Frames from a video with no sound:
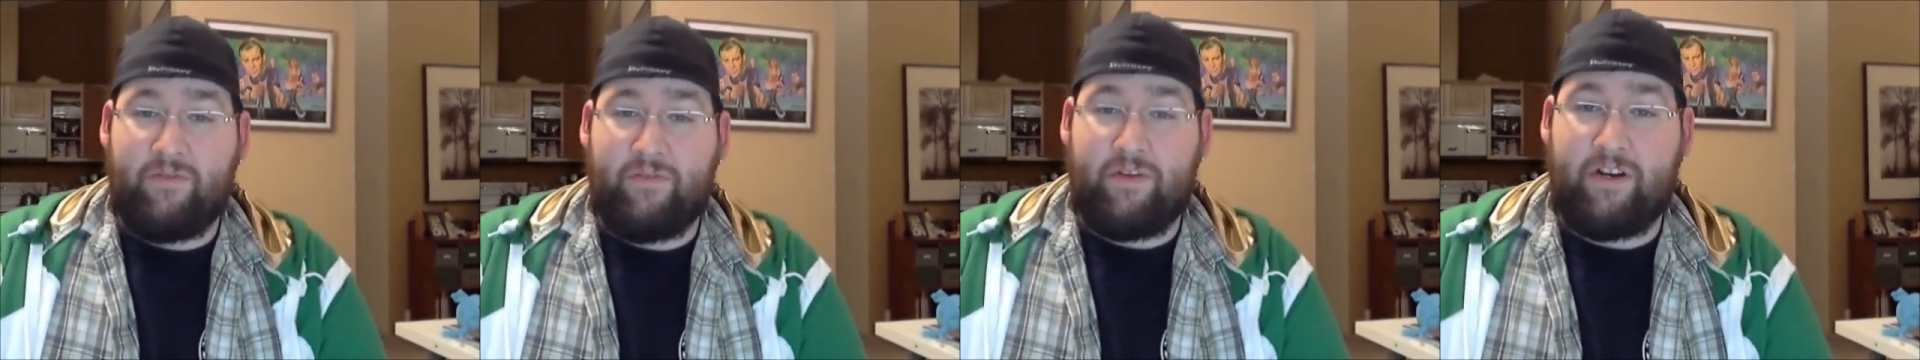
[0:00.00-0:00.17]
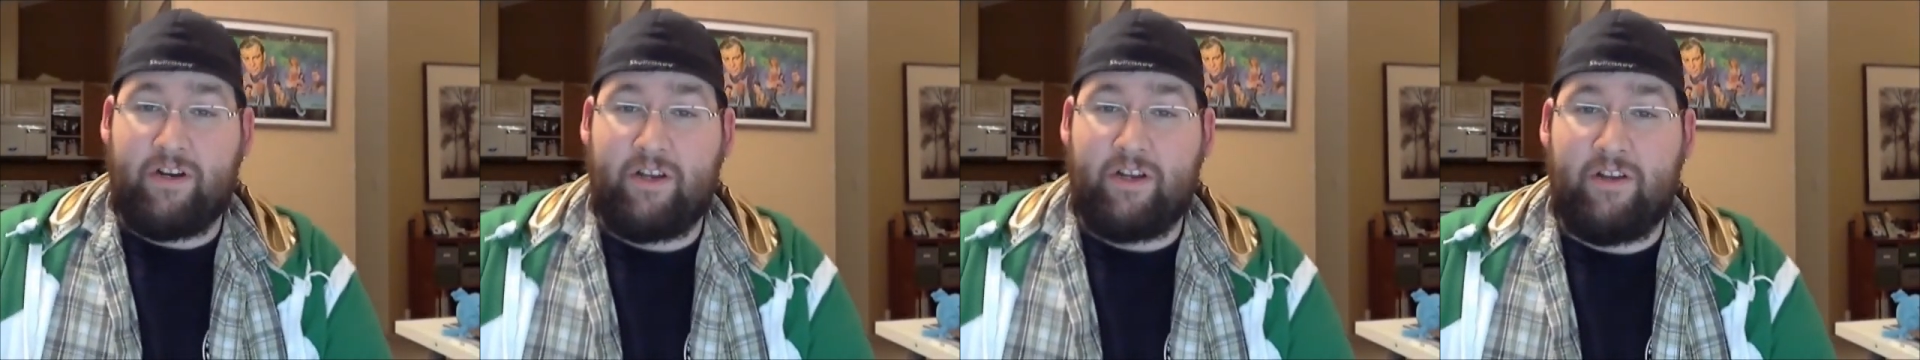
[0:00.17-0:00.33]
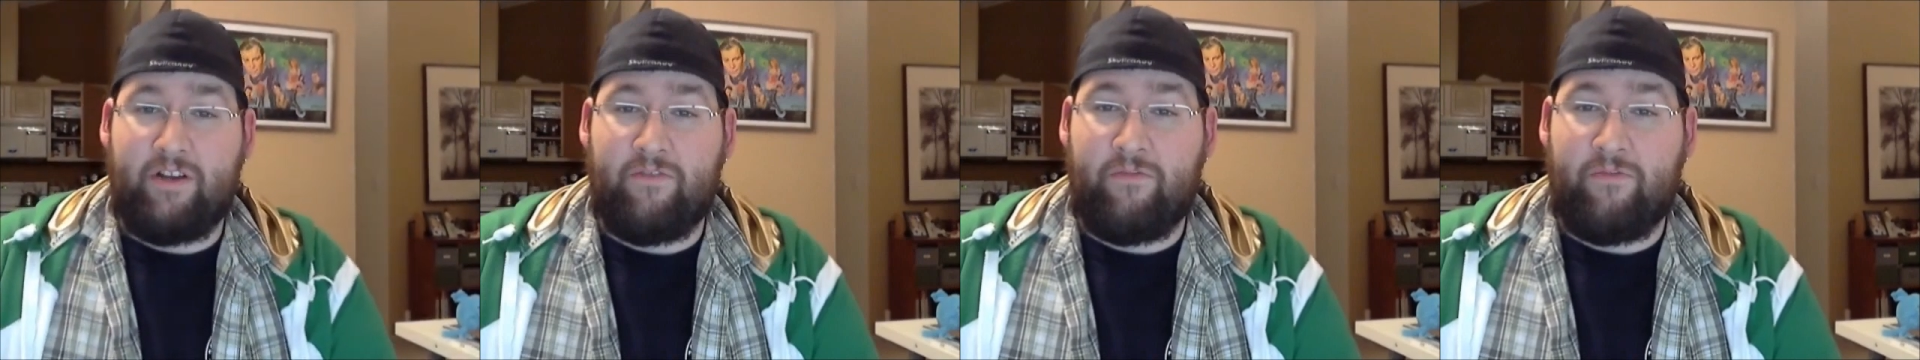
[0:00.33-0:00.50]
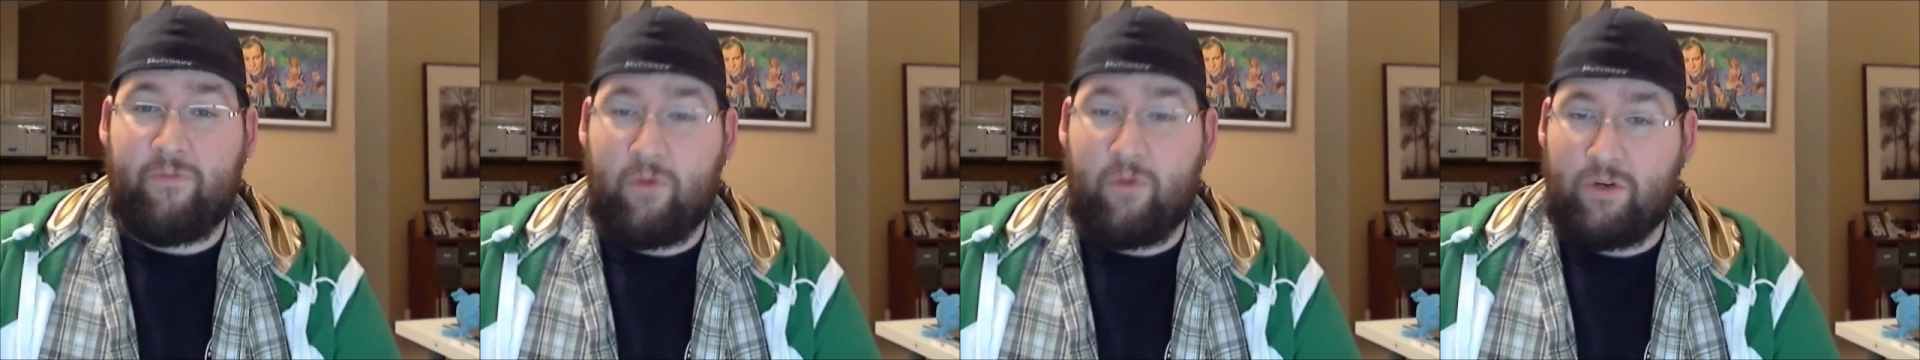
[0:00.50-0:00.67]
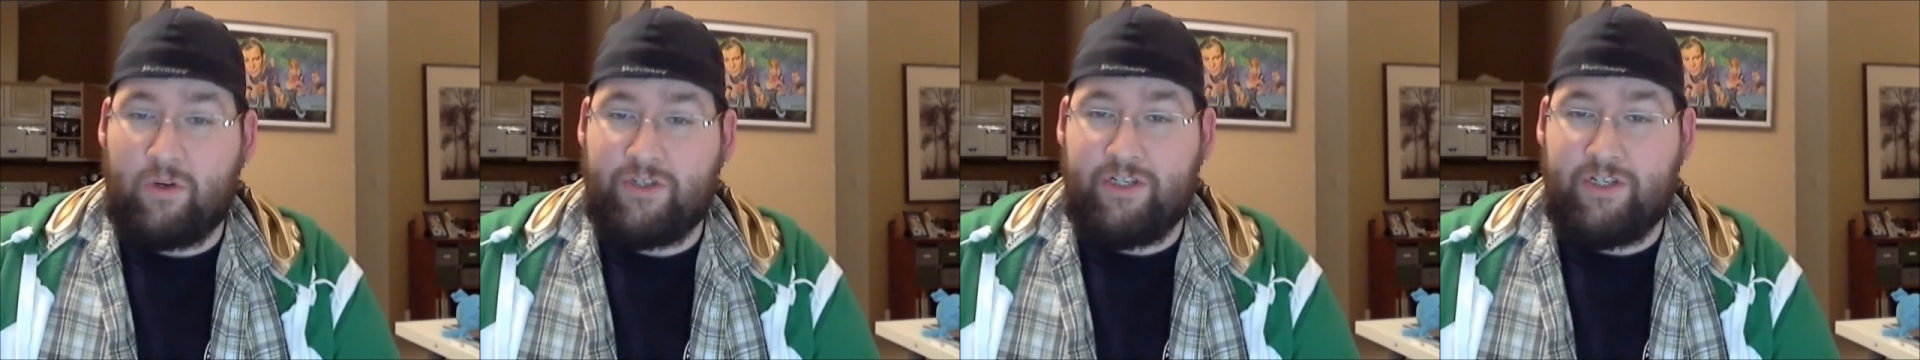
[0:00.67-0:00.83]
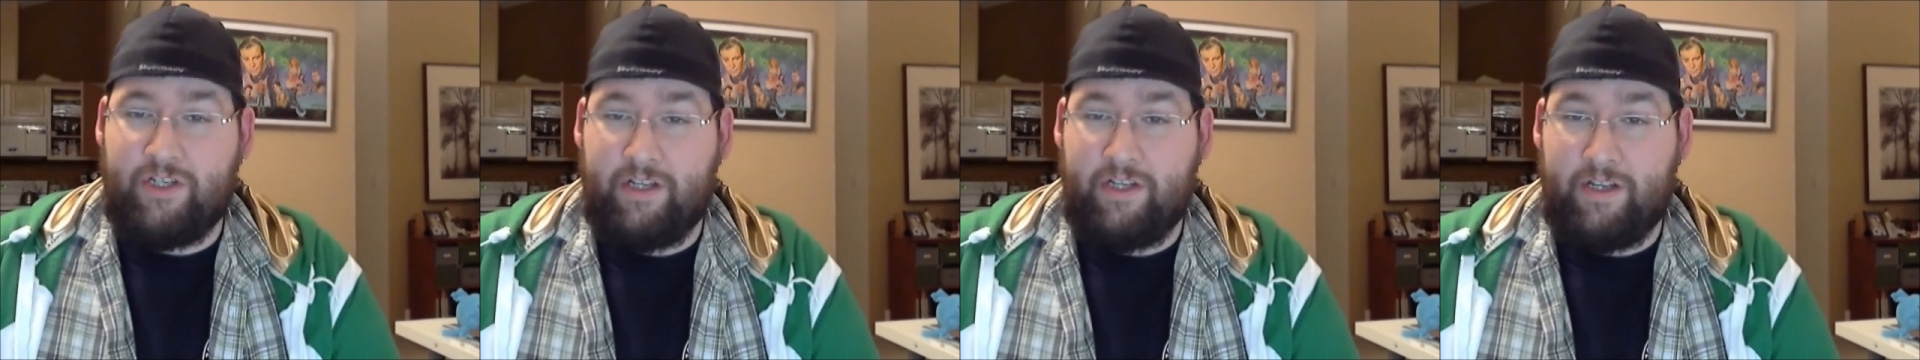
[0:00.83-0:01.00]
very
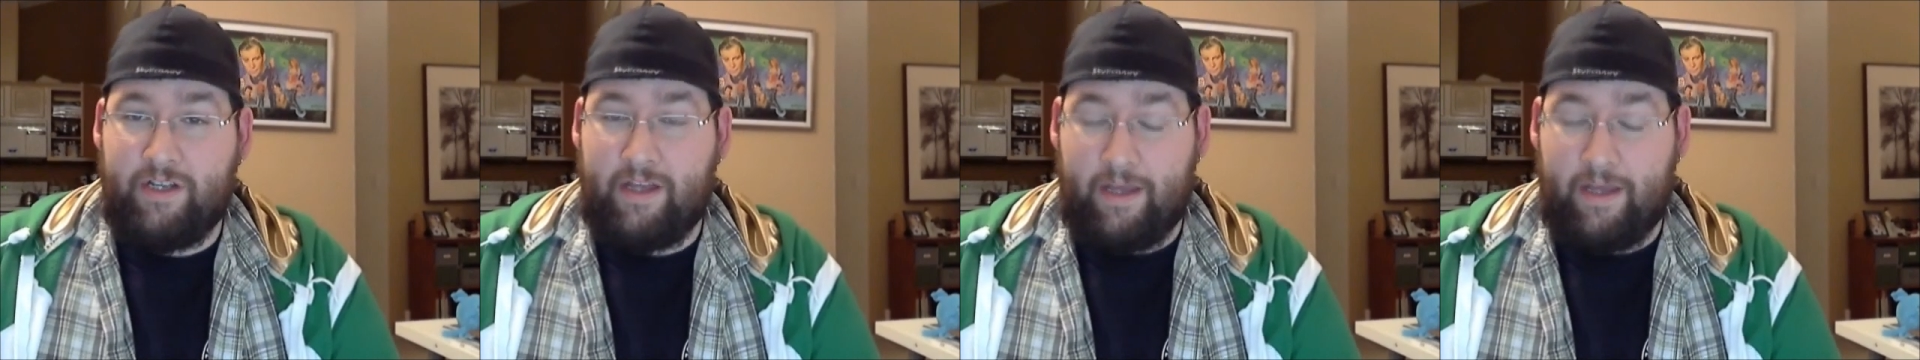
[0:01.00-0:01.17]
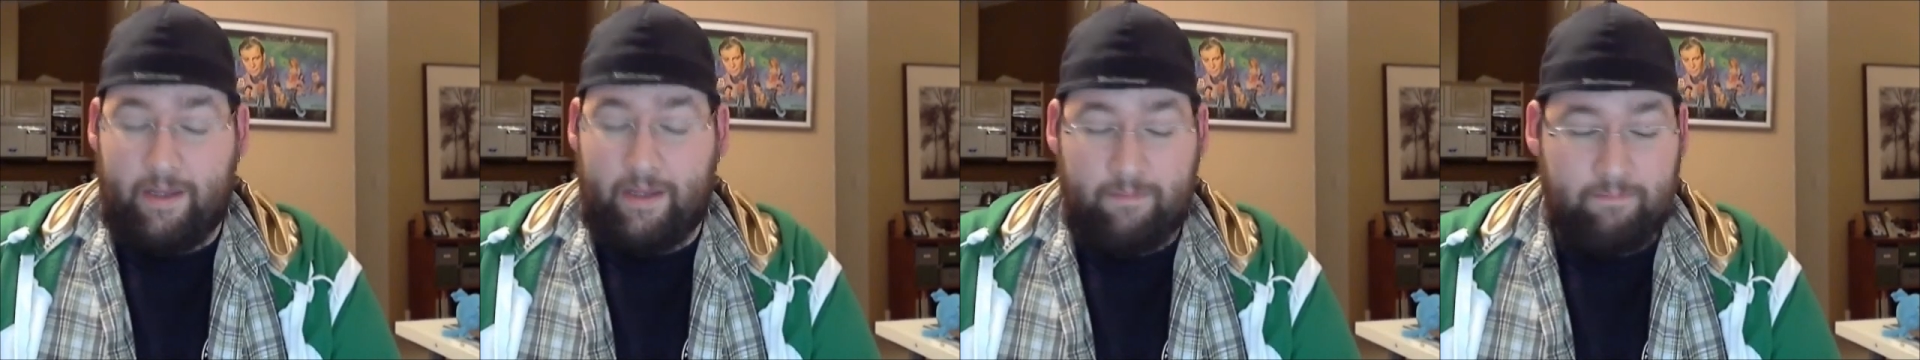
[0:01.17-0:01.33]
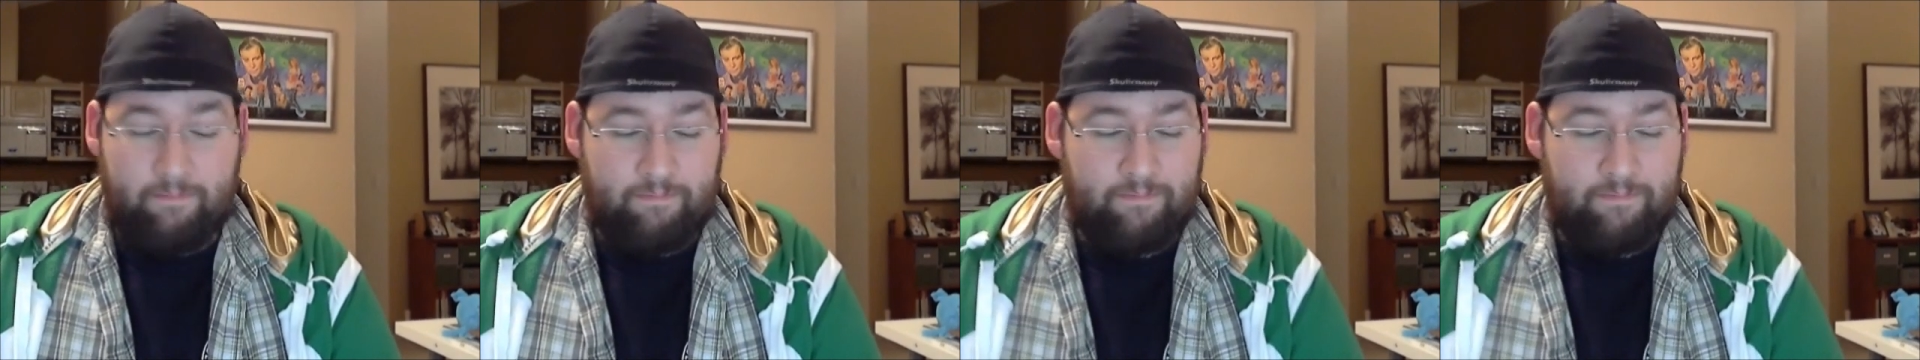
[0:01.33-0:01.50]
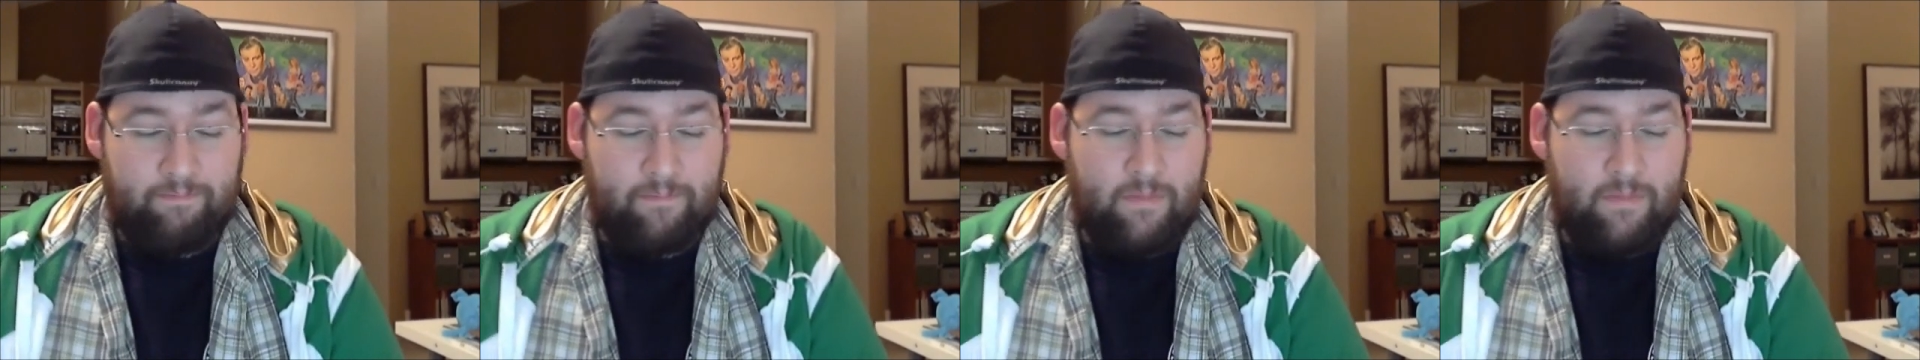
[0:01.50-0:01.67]
unfortunate name.